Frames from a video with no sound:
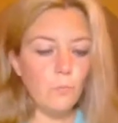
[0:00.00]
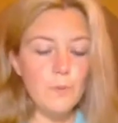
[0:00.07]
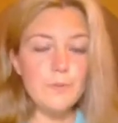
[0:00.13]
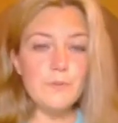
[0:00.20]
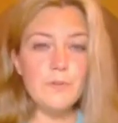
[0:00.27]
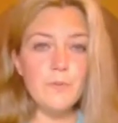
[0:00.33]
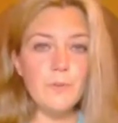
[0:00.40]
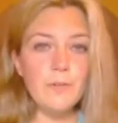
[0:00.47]

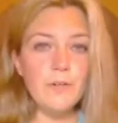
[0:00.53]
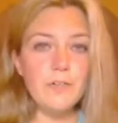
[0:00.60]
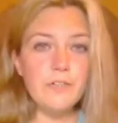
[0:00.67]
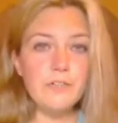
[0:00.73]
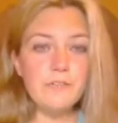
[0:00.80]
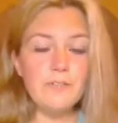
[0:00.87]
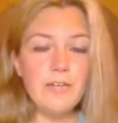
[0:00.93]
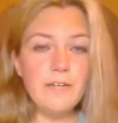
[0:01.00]
what's going on
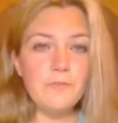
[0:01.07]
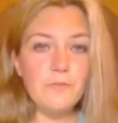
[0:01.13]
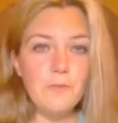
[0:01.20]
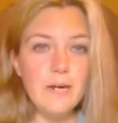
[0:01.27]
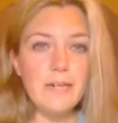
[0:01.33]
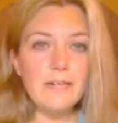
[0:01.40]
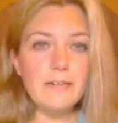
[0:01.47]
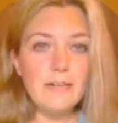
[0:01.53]
in your life
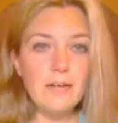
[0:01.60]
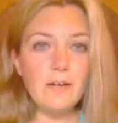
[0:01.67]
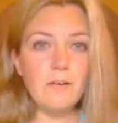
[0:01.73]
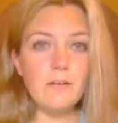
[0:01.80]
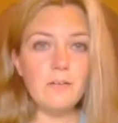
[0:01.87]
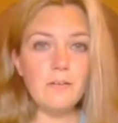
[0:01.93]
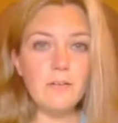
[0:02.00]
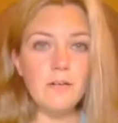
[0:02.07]
right
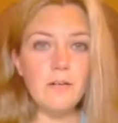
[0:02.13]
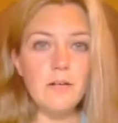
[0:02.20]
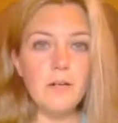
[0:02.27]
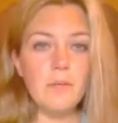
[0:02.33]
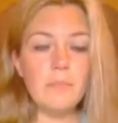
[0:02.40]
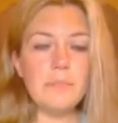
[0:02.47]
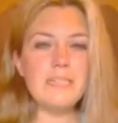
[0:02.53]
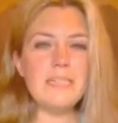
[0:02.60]
now,
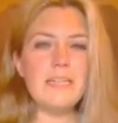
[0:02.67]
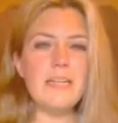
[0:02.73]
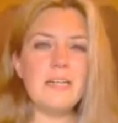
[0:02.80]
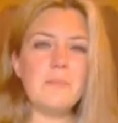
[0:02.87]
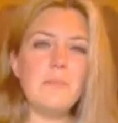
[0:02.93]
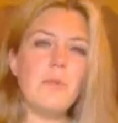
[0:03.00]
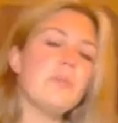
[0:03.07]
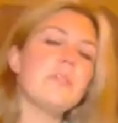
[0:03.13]
and take
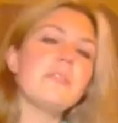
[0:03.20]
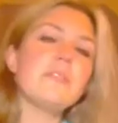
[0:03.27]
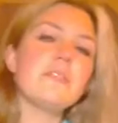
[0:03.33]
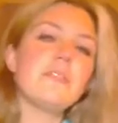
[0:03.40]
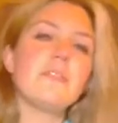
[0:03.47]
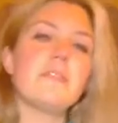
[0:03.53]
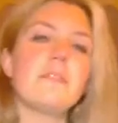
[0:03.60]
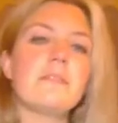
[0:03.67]
kind of
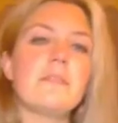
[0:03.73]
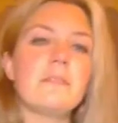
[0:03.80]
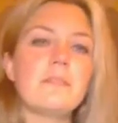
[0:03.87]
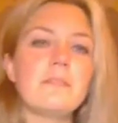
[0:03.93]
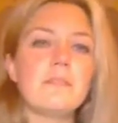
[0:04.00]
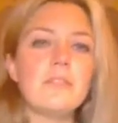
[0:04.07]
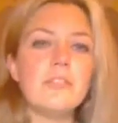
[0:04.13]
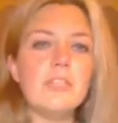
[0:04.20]
moments to
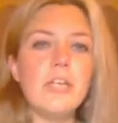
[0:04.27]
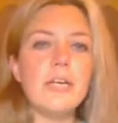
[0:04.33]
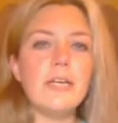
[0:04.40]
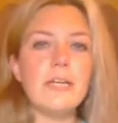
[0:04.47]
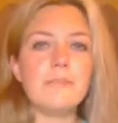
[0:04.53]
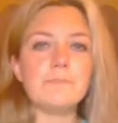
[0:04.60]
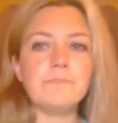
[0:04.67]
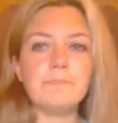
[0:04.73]

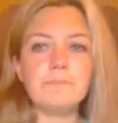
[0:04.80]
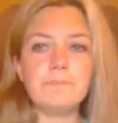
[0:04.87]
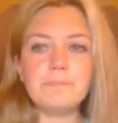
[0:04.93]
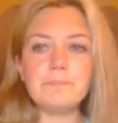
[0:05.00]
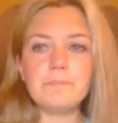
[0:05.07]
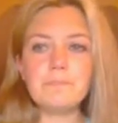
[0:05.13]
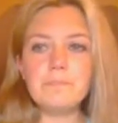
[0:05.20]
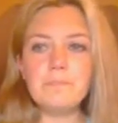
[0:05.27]
check in.
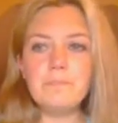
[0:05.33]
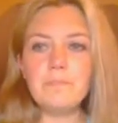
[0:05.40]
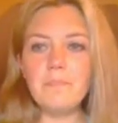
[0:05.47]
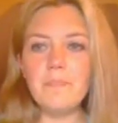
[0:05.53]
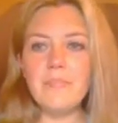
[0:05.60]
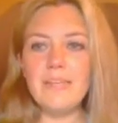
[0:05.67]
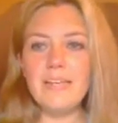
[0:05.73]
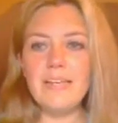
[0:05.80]

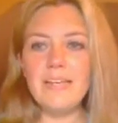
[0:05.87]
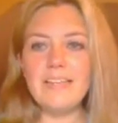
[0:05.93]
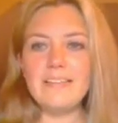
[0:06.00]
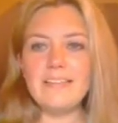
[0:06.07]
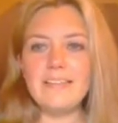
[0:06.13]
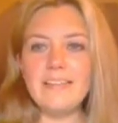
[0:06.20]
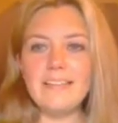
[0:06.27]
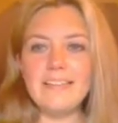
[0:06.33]

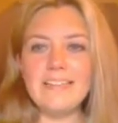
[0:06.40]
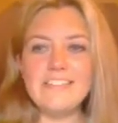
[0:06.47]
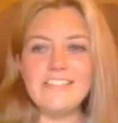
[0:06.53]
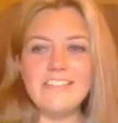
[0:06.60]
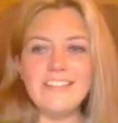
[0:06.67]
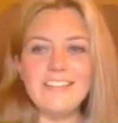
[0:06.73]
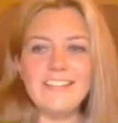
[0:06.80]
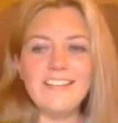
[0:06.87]
And
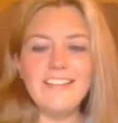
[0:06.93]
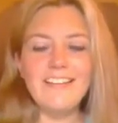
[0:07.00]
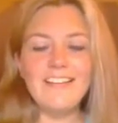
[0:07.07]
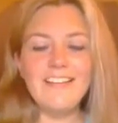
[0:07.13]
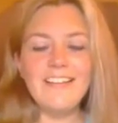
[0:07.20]
thanks, Jen.